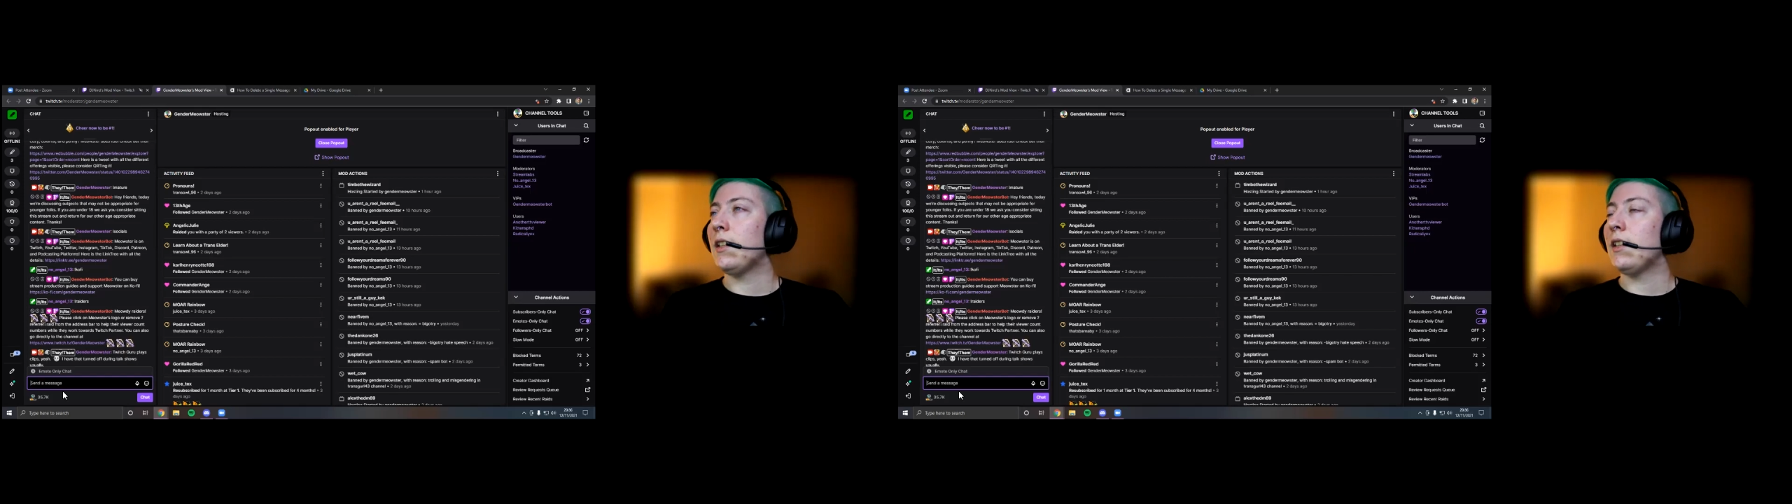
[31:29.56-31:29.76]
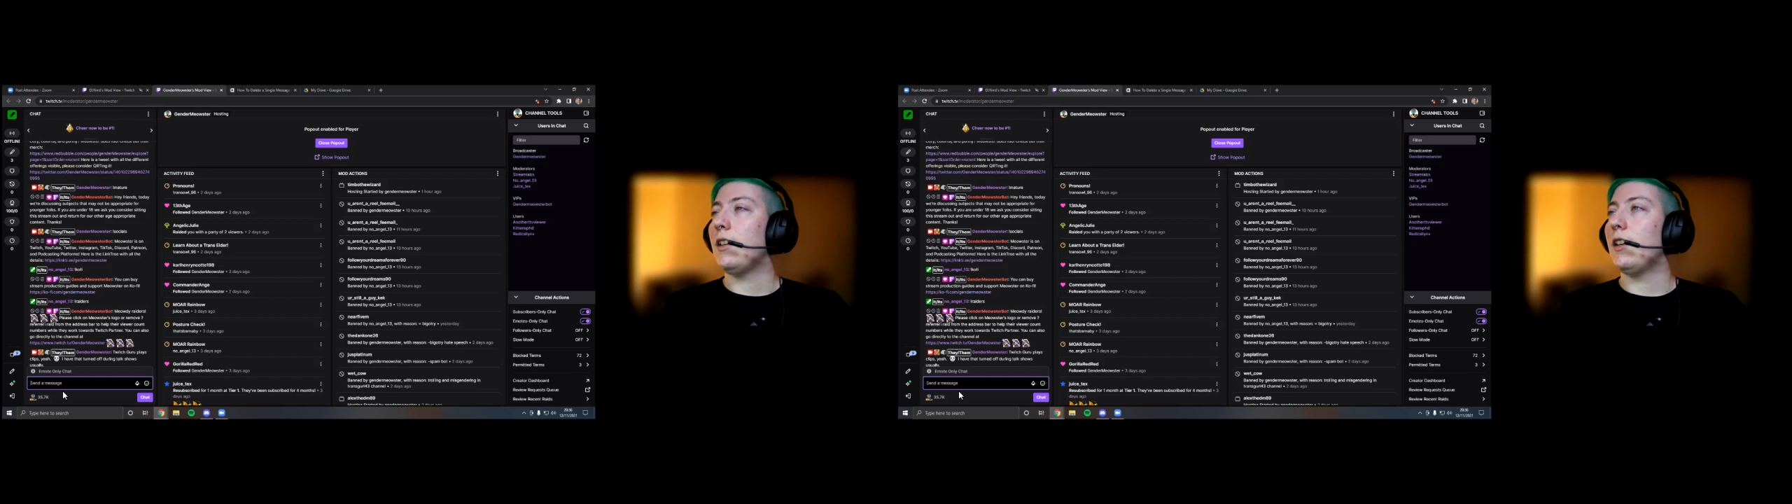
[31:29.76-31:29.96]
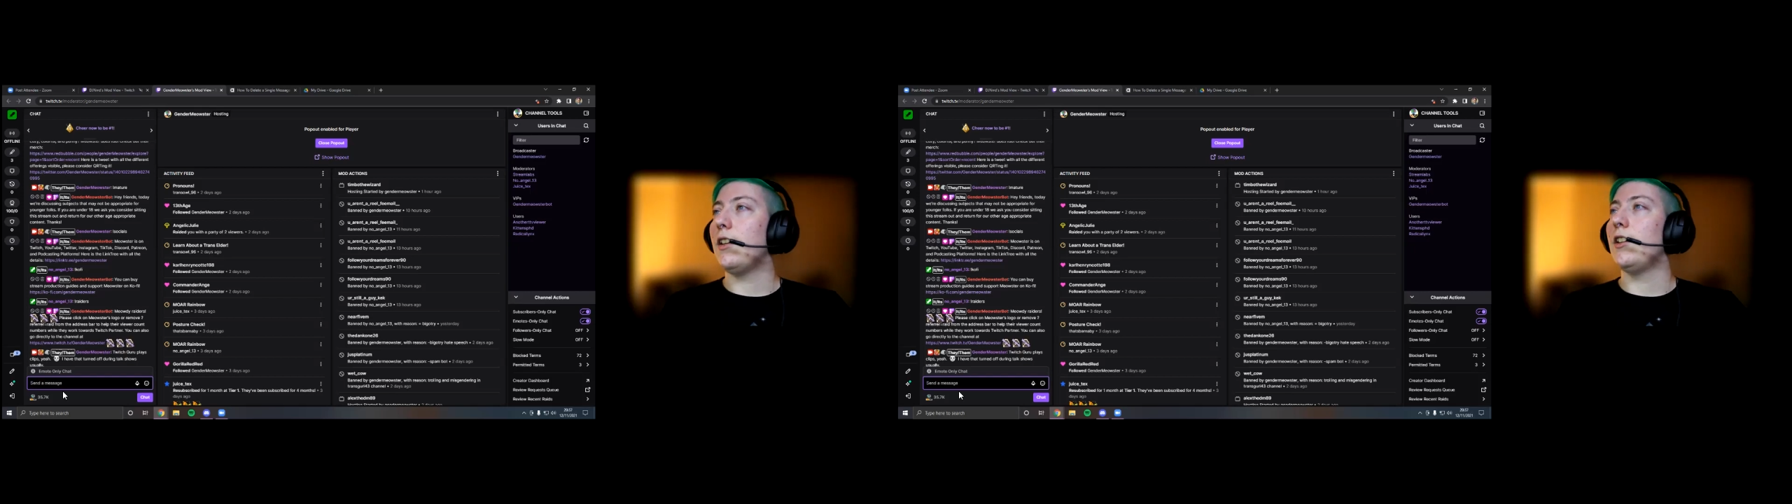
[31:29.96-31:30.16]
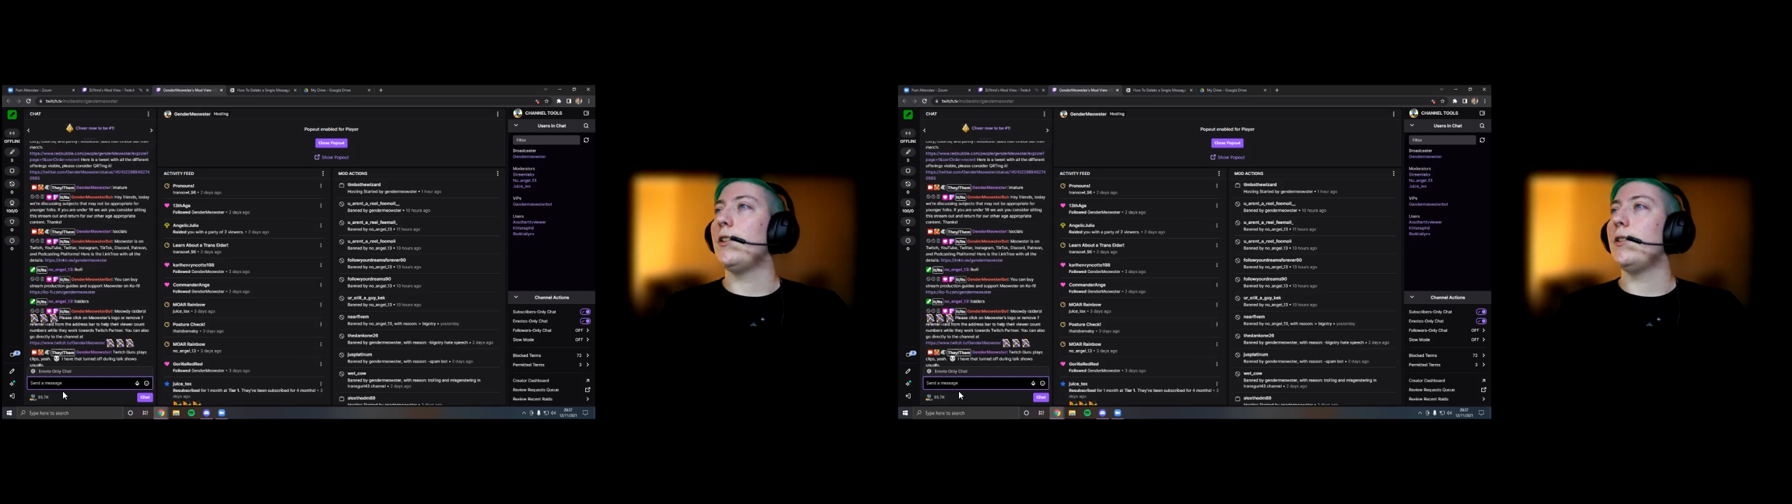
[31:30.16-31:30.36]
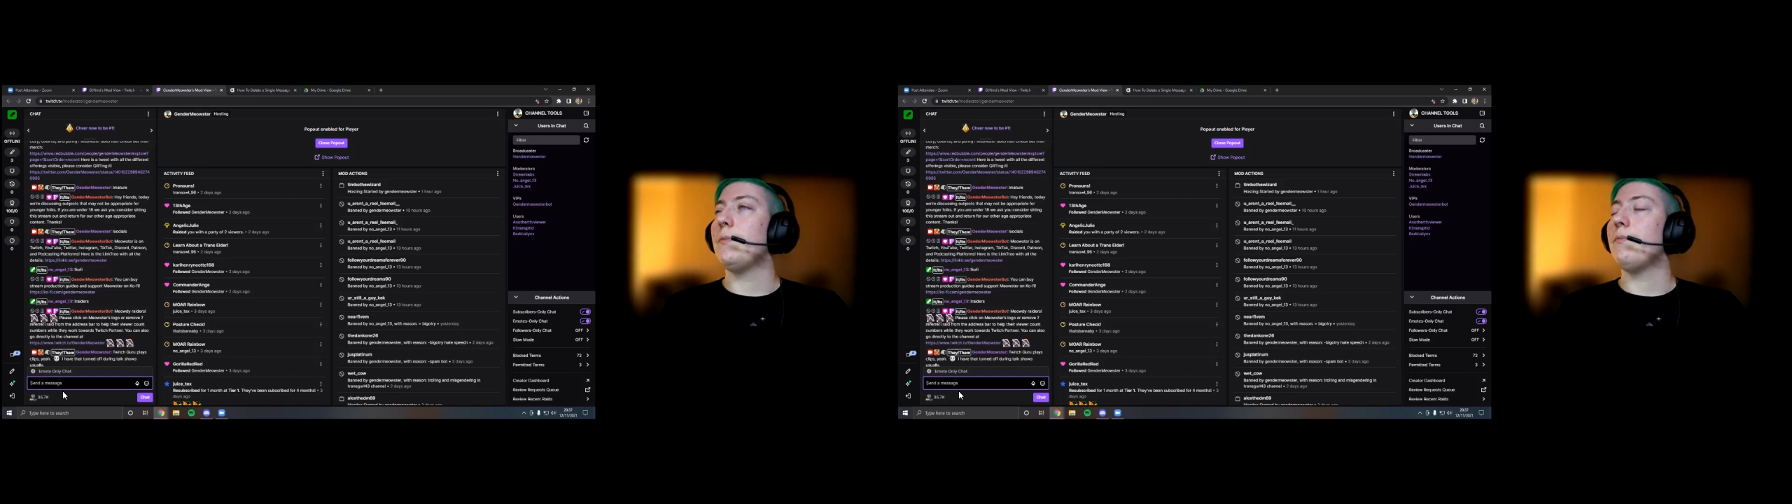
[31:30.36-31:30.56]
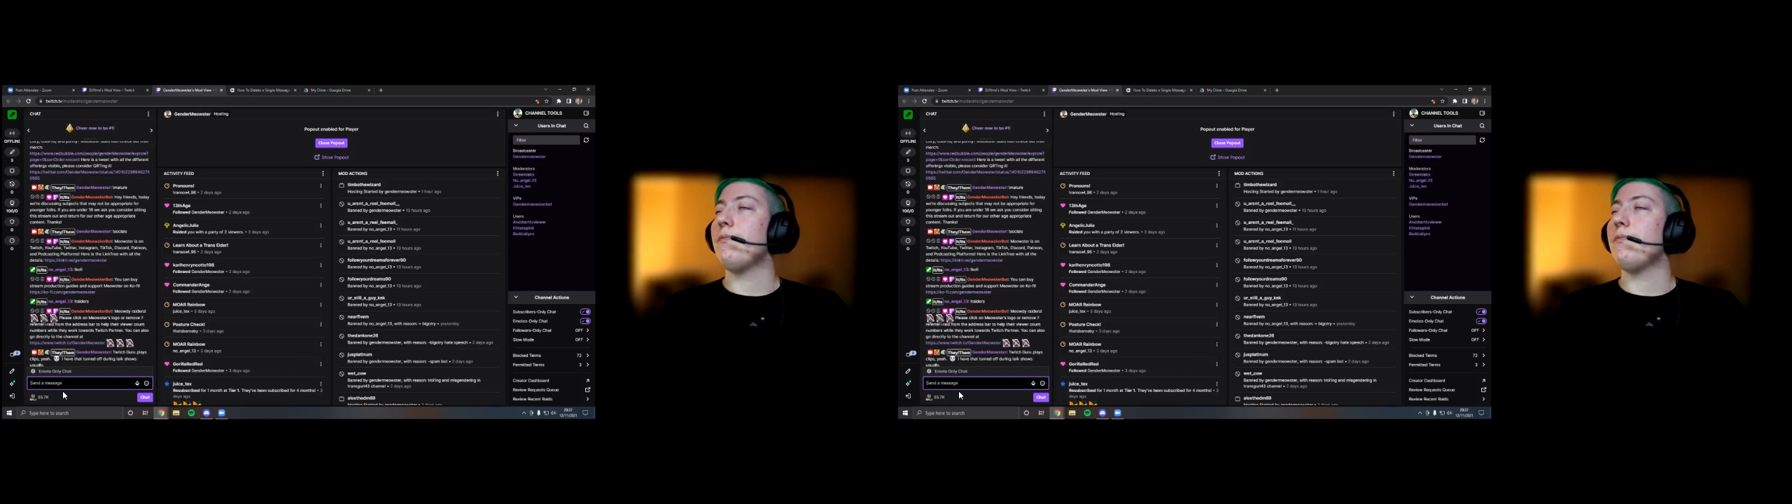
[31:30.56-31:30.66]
that.